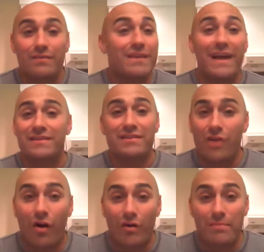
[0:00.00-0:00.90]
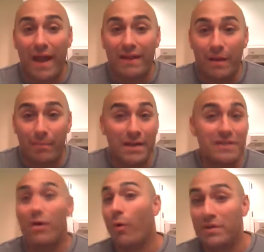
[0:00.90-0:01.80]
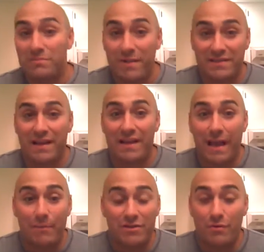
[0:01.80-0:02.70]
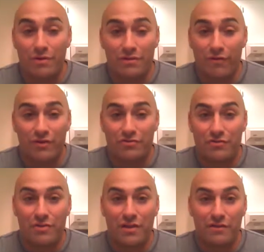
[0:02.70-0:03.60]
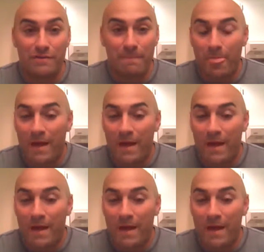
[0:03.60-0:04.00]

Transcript: Nix is already banged up, and he's always missing a game or 2 in his first 2 years.